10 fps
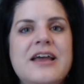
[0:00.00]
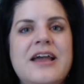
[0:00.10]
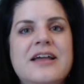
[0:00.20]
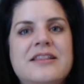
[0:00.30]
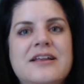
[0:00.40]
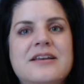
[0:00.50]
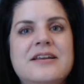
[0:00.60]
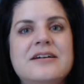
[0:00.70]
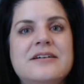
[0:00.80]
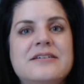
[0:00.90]
And then
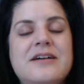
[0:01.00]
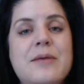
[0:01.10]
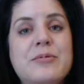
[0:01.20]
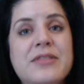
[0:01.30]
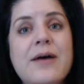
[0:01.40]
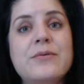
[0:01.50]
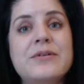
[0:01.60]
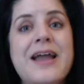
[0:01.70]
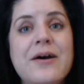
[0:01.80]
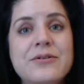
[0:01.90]
couple that with
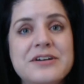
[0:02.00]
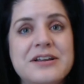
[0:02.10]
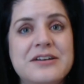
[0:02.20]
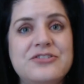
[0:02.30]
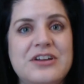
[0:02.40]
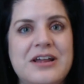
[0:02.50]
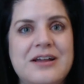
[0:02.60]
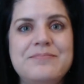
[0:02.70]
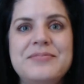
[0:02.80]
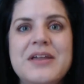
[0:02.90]
counter
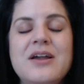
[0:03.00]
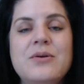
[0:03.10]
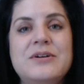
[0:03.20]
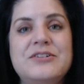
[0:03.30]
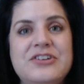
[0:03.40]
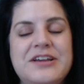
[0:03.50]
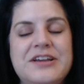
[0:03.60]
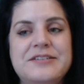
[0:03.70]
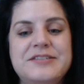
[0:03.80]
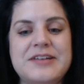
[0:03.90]
conditioning, which
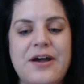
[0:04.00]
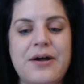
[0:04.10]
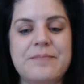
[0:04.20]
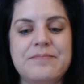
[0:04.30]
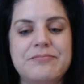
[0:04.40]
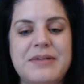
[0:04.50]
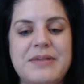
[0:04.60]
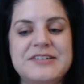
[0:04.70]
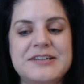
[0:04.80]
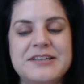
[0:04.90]
is
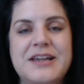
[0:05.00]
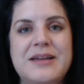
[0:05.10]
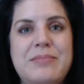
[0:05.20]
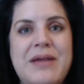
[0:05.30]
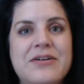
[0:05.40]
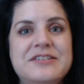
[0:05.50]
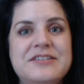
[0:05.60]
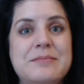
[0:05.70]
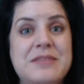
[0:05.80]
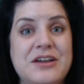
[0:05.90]
basically pairing
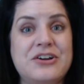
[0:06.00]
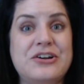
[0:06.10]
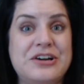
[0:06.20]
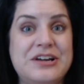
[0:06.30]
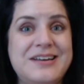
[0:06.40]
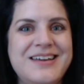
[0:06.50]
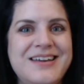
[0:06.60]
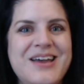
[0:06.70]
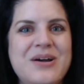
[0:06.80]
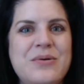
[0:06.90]
something good
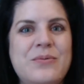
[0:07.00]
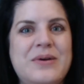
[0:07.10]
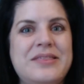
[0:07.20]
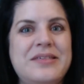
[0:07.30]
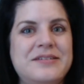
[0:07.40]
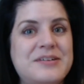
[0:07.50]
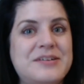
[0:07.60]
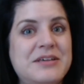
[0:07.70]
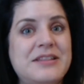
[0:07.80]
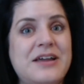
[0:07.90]
with
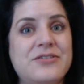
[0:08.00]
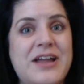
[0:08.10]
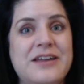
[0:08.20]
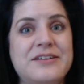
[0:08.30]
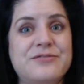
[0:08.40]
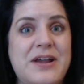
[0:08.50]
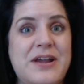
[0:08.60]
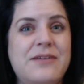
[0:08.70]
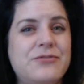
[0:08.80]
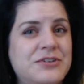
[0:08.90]
something that your cat is
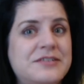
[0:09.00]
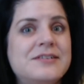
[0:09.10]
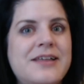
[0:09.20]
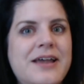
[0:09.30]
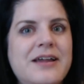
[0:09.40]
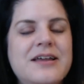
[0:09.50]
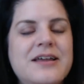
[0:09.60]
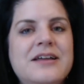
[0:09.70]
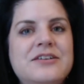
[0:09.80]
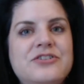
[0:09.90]
afraid of or doesn't like
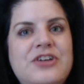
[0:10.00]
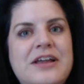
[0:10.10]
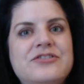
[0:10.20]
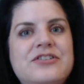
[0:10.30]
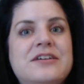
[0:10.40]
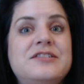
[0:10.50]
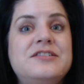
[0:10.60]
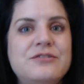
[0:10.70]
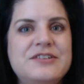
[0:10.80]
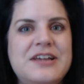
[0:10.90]
to change the
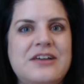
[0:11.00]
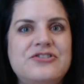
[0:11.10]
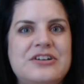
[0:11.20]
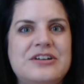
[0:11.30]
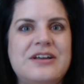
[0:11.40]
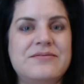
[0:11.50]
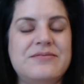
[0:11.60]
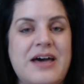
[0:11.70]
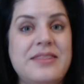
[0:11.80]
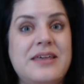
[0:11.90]
association of
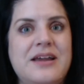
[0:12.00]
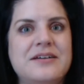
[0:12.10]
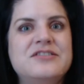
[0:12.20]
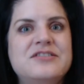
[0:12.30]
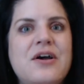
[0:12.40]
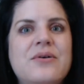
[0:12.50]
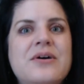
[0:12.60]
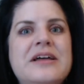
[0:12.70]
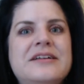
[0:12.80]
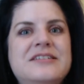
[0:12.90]
that thing. So
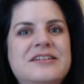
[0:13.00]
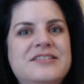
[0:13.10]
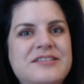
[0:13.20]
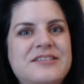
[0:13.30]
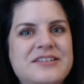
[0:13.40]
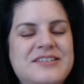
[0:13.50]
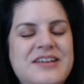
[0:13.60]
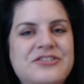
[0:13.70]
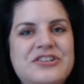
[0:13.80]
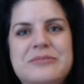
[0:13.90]

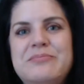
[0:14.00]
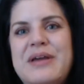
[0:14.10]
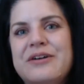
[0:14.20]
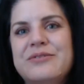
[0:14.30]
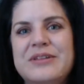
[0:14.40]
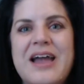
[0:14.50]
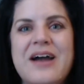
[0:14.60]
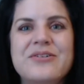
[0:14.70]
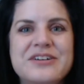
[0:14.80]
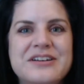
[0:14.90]
desensitization paired with
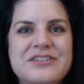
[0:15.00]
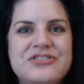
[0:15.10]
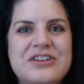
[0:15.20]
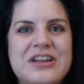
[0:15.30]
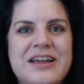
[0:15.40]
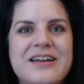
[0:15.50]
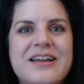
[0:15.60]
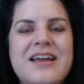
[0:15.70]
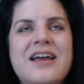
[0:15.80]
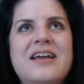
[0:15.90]
counter
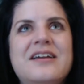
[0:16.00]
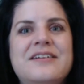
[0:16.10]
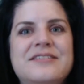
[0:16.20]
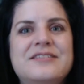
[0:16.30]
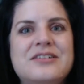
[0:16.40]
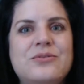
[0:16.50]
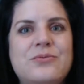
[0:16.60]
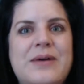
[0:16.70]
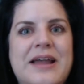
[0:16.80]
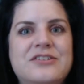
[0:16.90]
conditioning is the
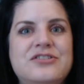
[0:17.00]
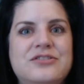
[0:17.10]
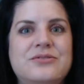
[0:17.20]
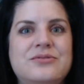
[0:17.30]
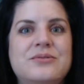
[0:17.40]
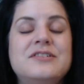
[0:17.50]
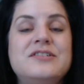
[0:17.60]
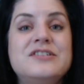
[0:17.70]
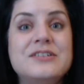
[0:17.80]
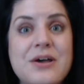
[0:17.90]
way to
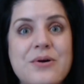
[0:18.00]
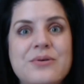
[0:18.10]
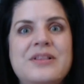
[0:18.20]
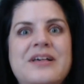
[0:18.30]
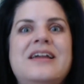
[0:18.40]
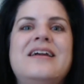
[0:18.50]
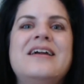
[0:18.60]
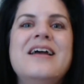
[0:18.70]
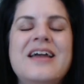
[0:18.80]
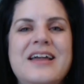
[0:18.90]

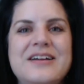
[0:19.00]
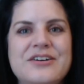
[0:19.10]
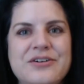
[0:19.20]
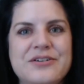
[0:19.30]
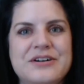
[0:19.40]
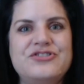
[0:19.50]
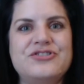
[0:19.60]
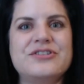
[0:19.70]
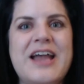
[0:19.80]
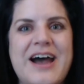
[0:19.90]
slowly encourage
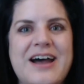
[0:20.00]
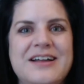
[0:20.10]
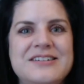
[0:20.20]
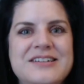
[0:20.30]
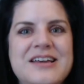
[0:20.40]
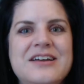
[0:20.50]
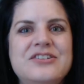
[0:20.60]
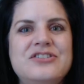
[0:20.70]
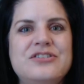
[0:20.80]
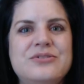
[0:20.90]
your cat
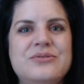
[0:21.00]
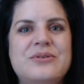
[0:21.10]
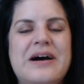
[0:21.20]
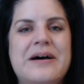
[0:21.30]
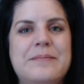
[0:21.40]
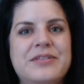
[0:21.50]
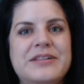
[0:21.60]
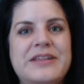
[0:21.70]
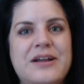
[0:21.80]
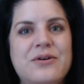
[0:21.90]
to
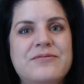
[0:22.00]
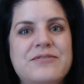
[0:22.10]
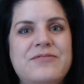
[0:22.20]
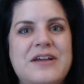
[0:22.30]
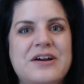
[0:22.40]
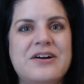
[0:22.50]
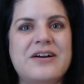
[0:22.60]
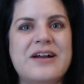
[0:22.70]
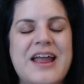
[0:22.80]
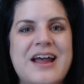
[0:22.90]
let go of the
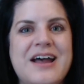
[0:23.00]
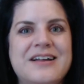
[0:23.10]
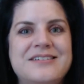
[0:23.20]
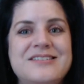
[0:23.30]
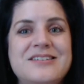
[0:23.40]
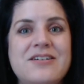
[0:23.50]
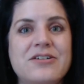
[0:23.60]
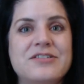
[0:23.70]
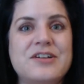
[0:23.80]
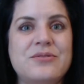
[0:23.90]
fear and
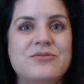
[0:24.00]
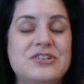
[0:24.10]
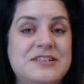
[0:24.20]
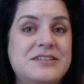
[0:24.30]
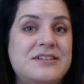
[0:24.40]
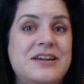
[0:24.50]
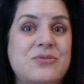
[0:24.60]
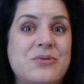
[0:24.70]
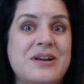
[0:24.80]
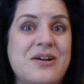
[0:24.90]
also just
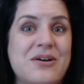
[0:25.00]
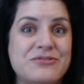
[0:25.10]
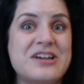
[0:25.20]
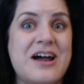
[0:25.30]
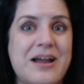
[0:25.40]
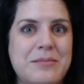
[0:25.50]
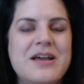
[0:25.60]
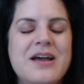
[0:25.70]
ignore it over time.